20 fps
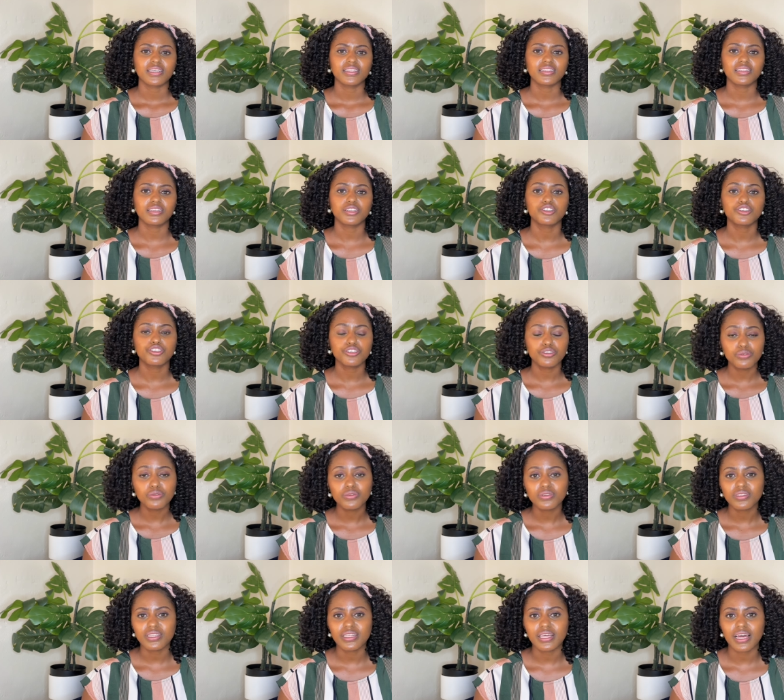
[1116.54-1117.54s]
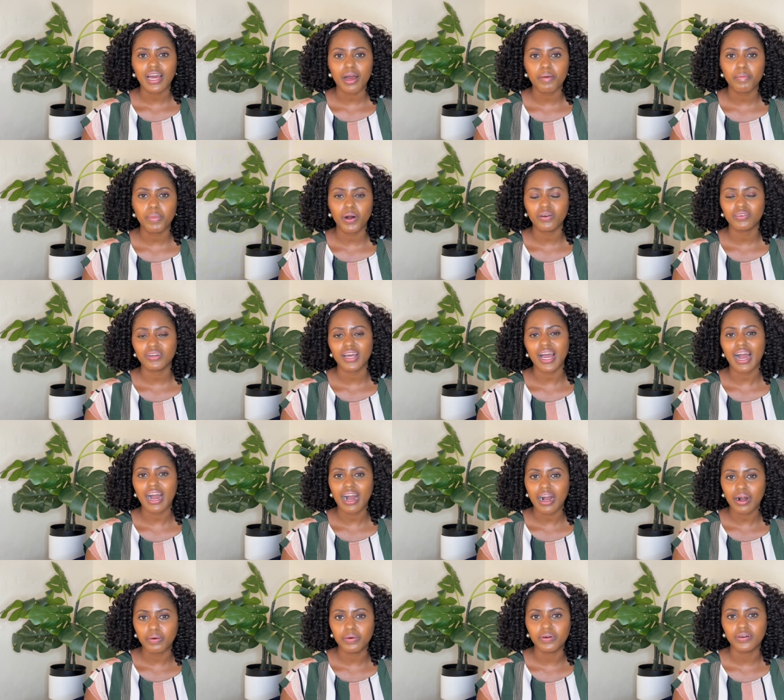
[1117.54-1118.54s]
the truth about
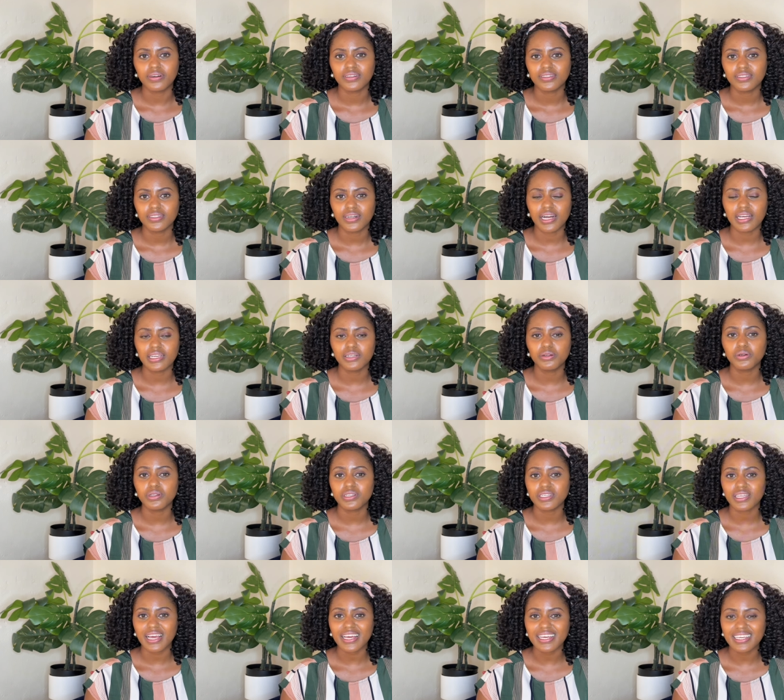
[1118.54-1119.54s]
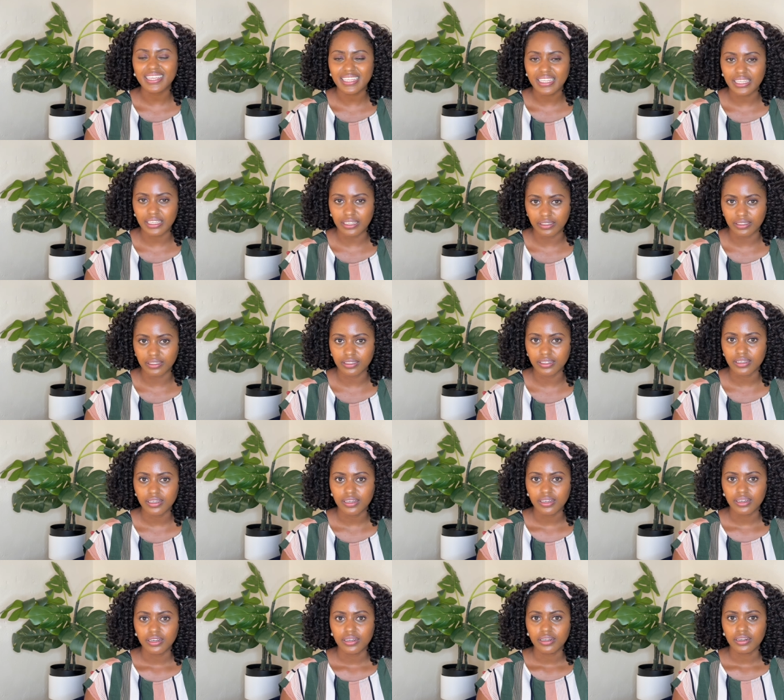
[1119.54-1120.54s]
how I got healed
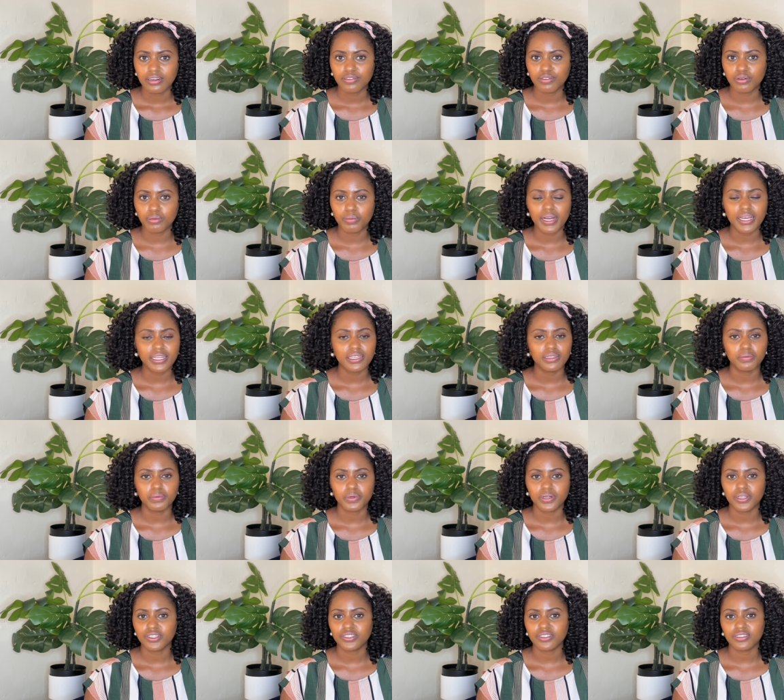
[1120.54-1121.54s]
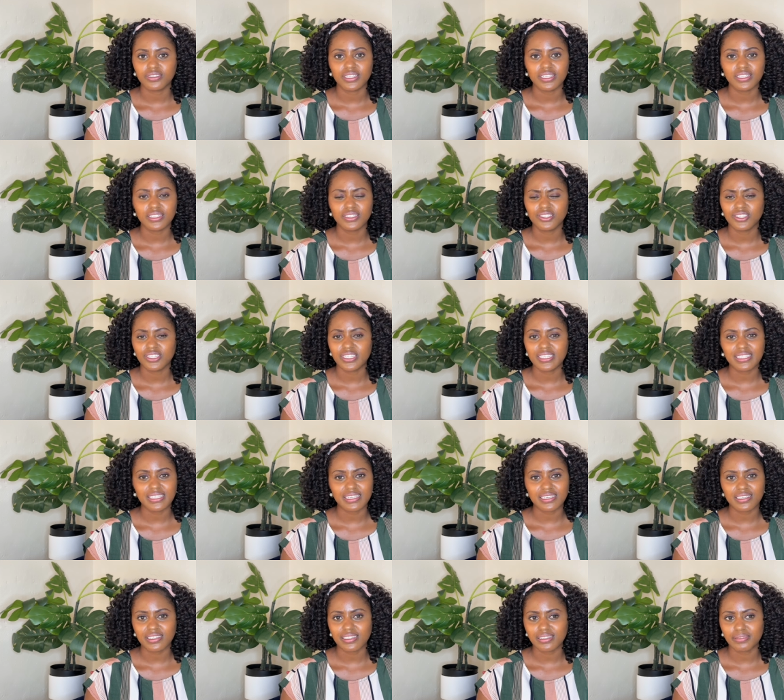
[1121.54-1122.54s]
for my depression is
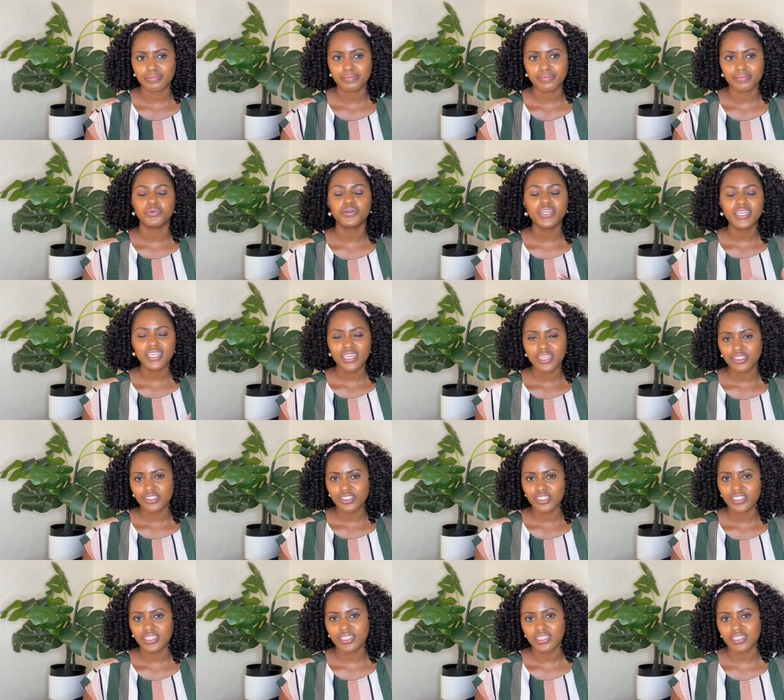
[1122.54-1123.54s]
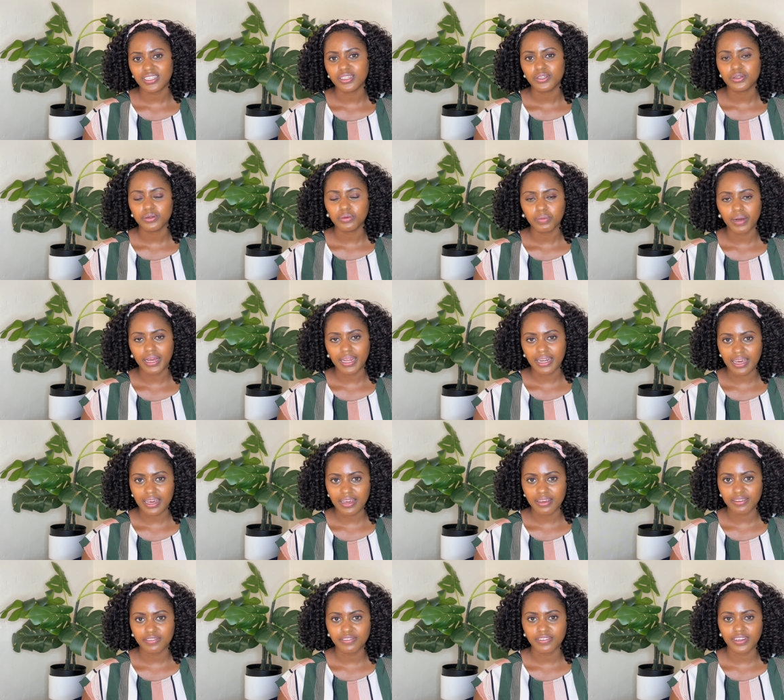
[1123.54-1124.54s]
Jesus. Bringing Jesus into my
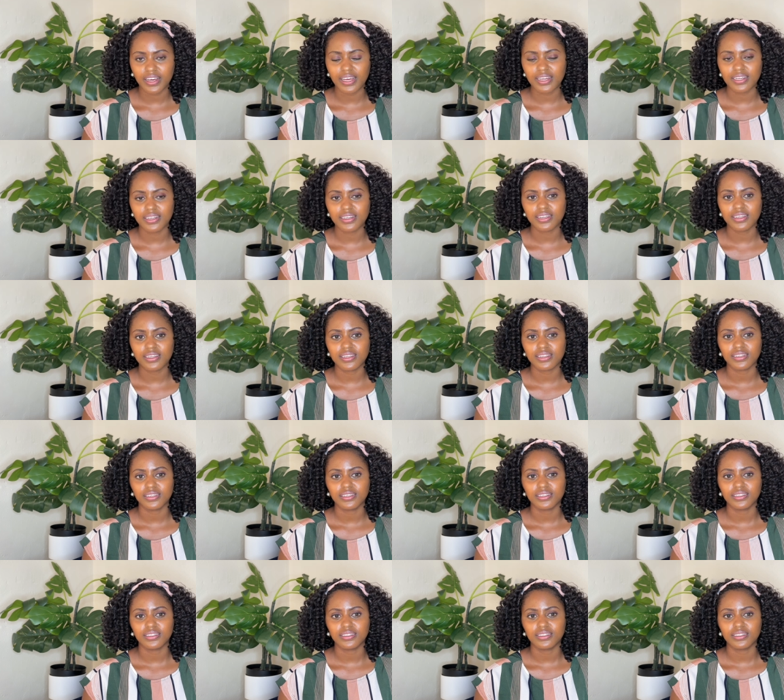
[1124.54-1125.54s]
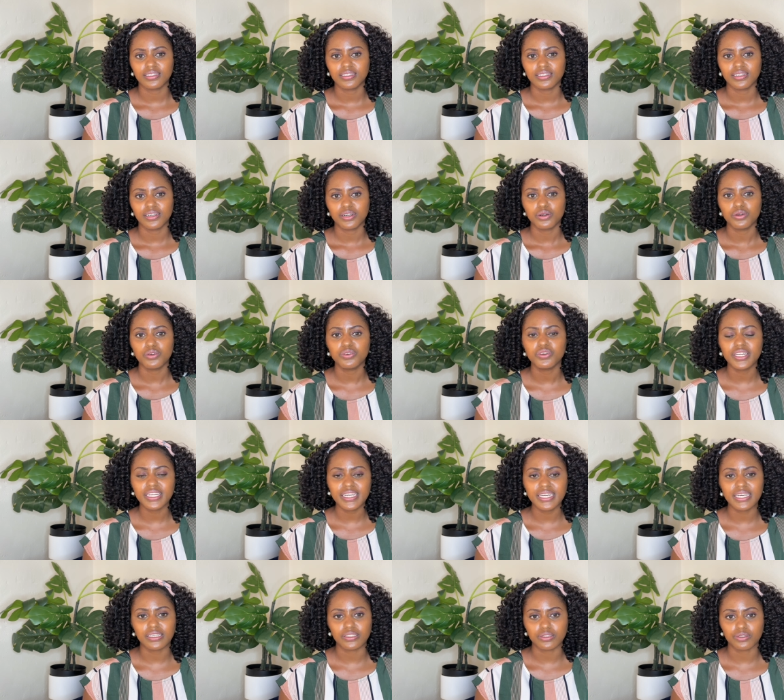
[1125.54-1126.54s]
life and
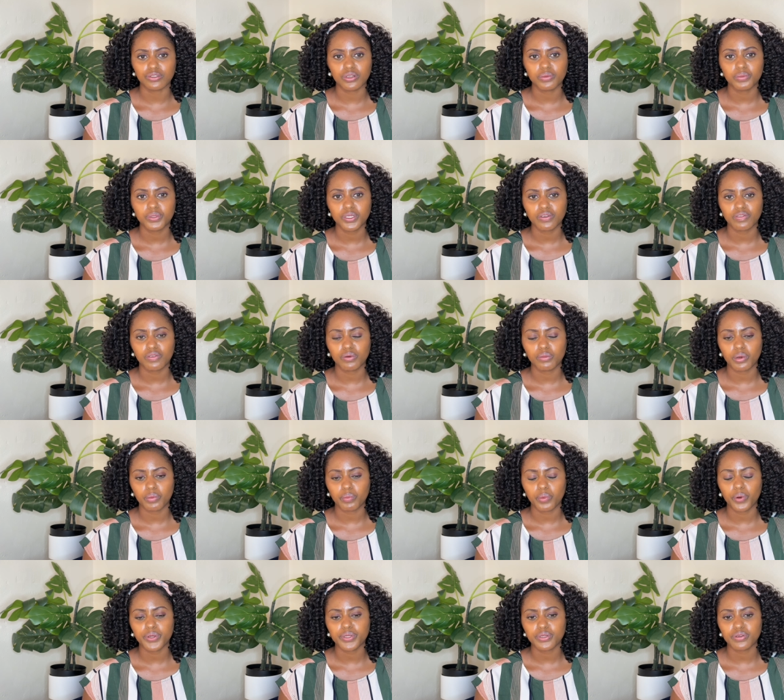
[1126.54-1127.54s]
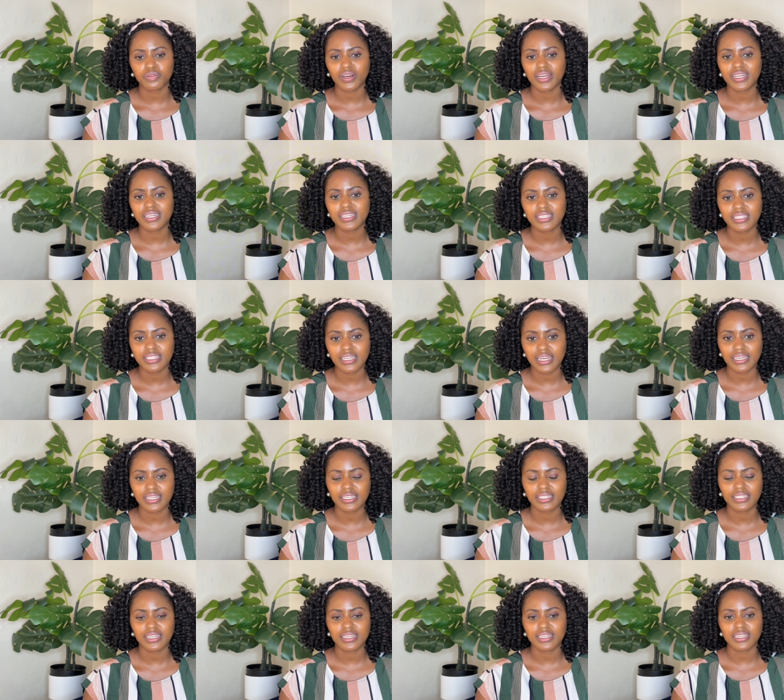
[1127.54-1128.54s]
reading scripture from a point of
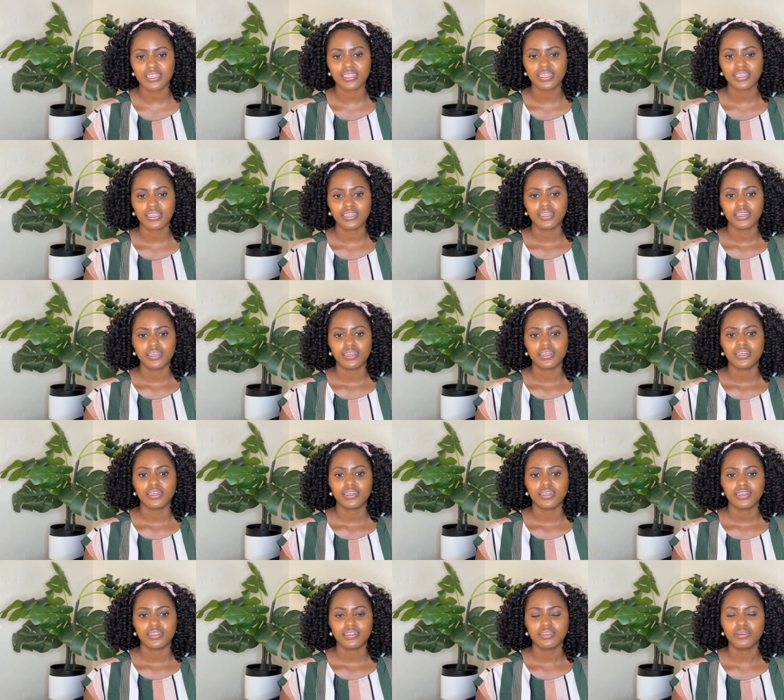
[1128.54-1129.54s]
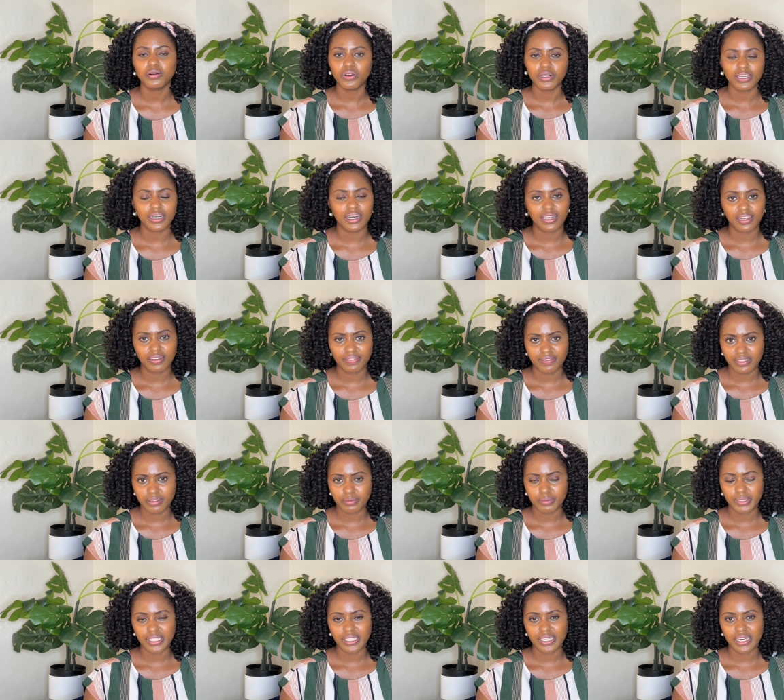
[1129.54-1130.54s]
understanding that God loves
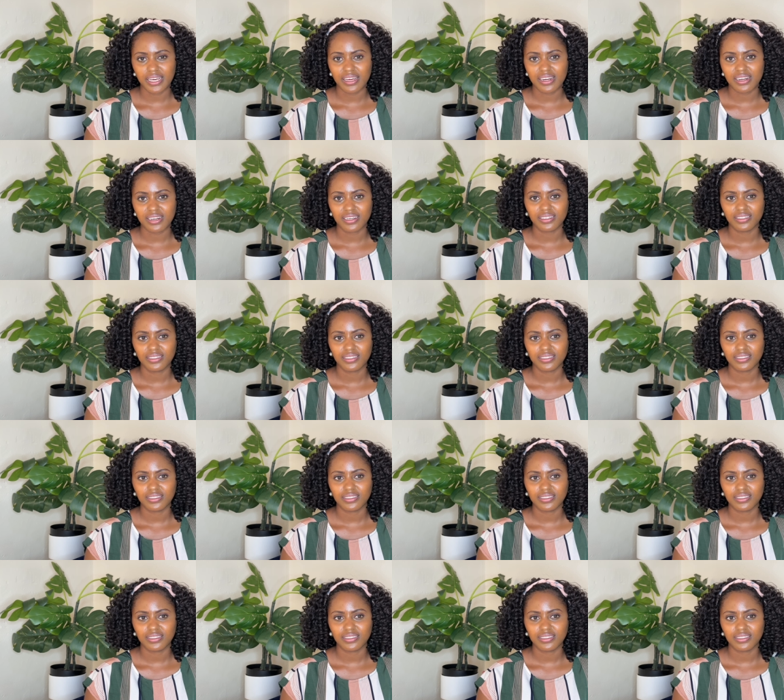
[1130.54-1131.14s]
me and